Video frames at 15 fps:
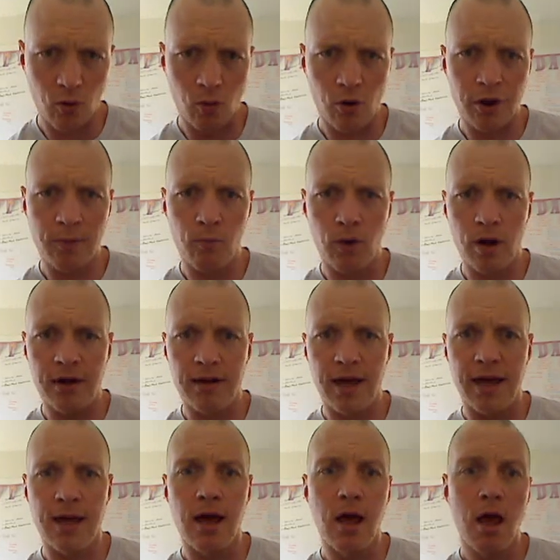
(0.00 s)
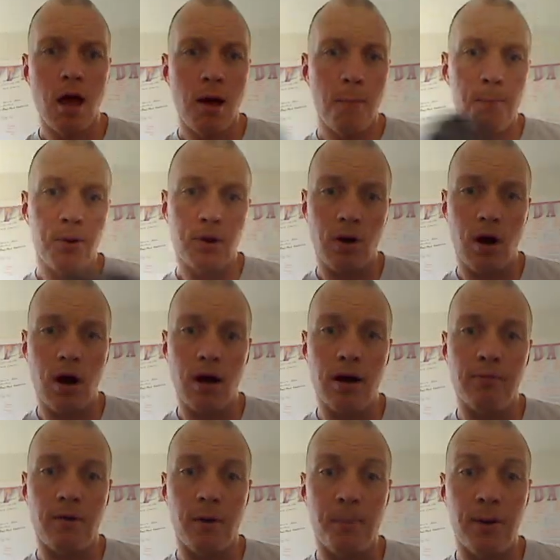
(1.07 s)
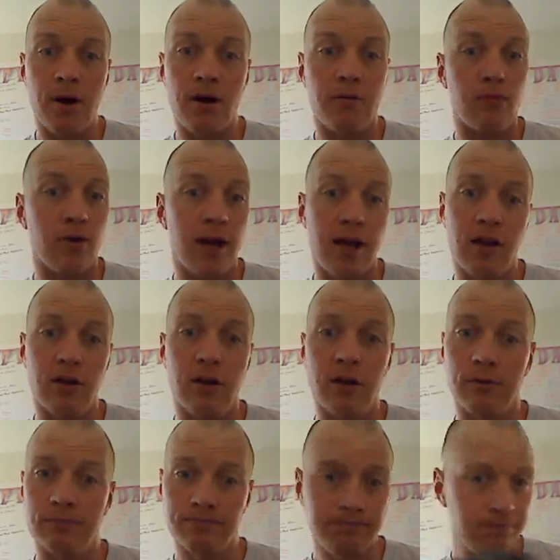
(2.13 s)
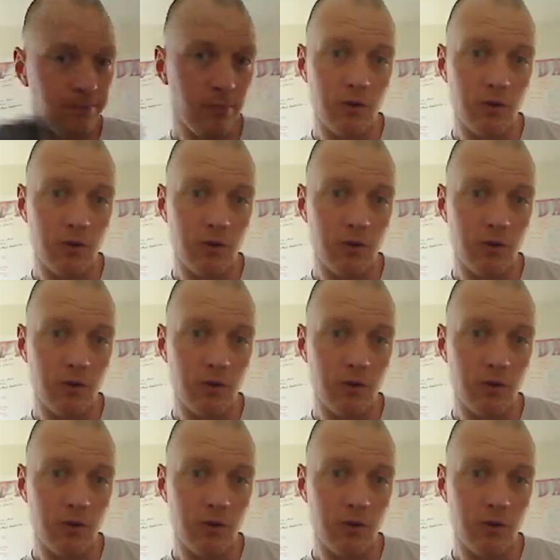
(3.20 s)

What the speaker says: Wore them one day, put on a pair of regular